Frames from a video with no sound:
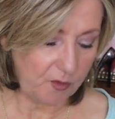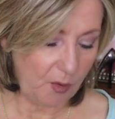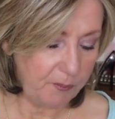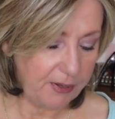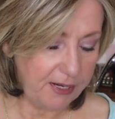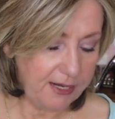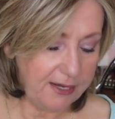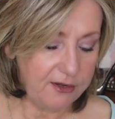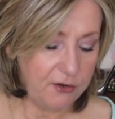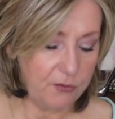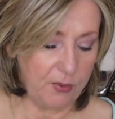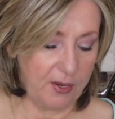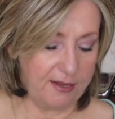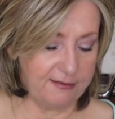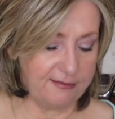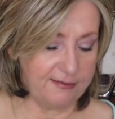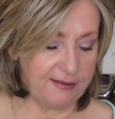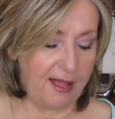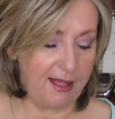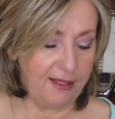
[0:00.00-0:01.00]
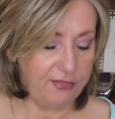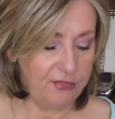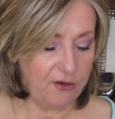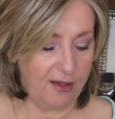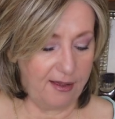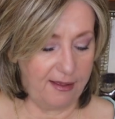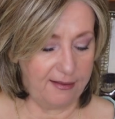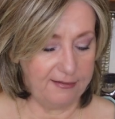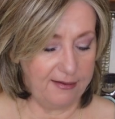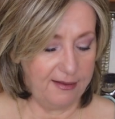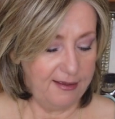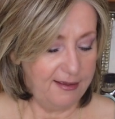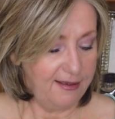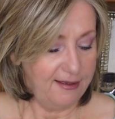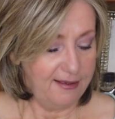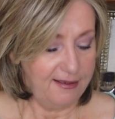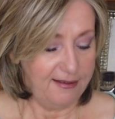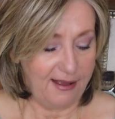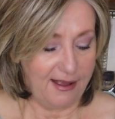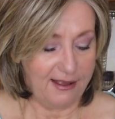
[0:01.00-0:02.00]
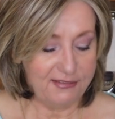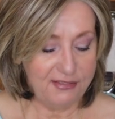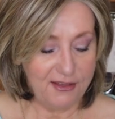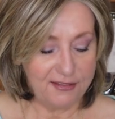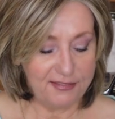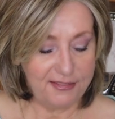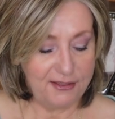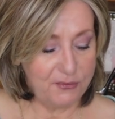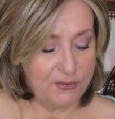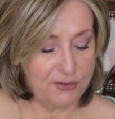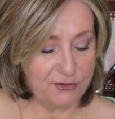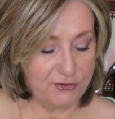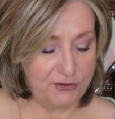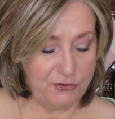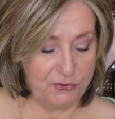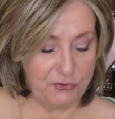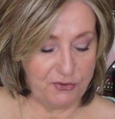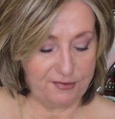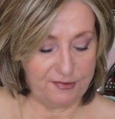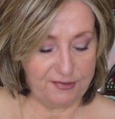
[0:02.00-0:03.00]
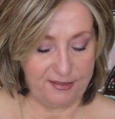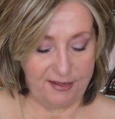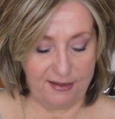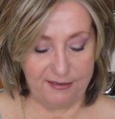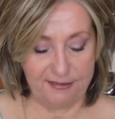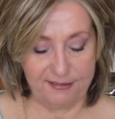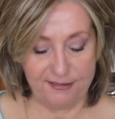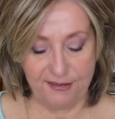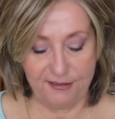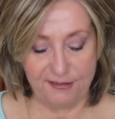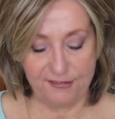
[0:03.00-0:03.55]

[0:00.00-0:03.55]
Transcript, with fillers: But anyways, I thought I thought they were the cutest things.